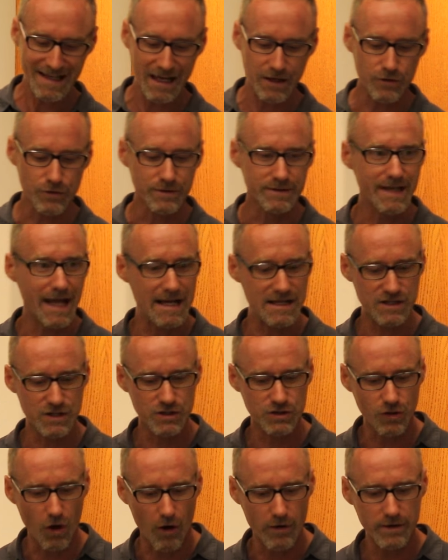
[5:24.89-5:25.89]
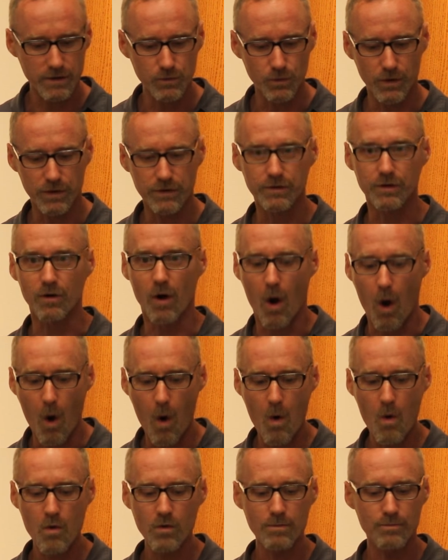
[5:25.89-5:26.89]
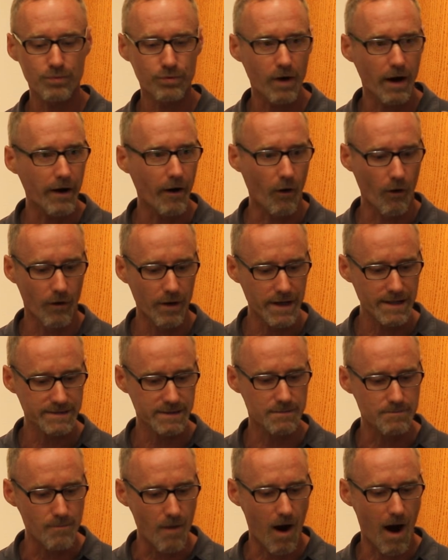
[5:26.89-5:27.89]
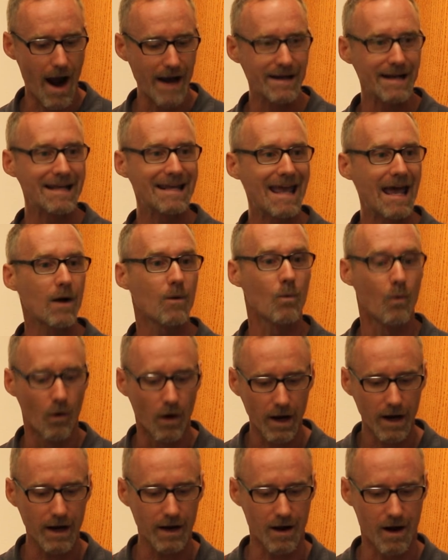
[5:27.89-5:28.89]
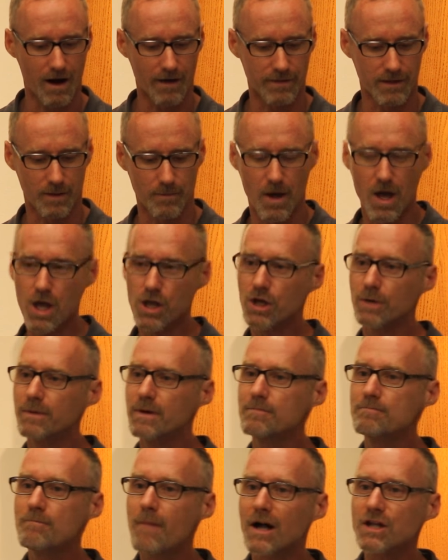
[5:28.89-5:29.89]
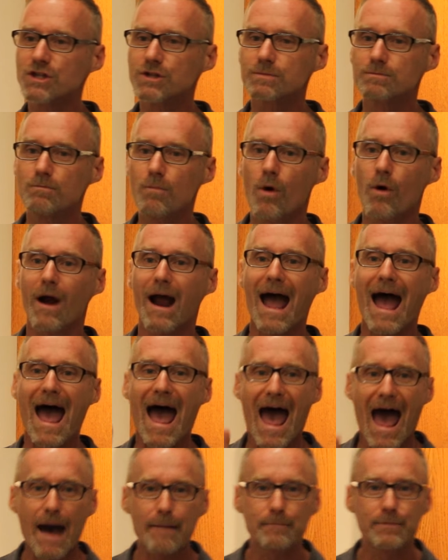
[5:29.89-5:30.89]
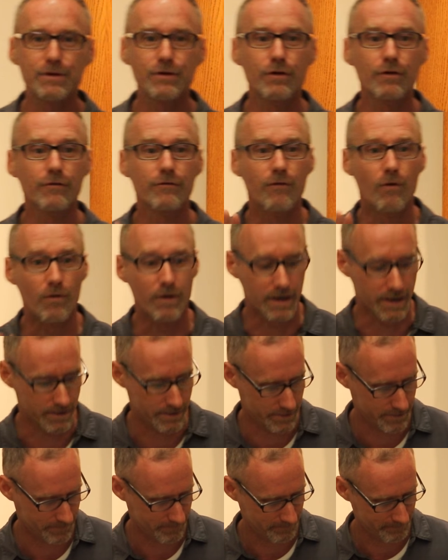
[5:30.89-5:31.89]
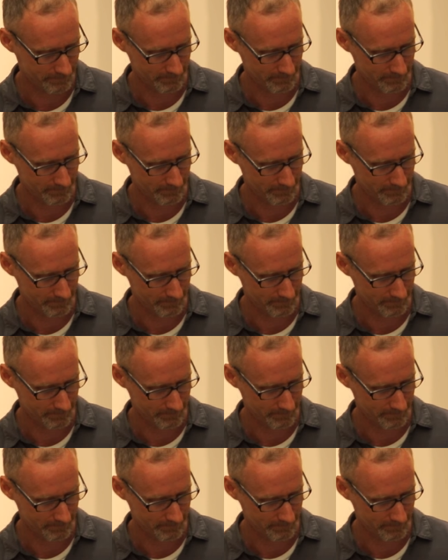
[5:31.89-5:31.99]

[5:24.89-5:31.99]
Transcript: to get your day started with your own priorities in mind and get working on them. You'll be much more happier for it.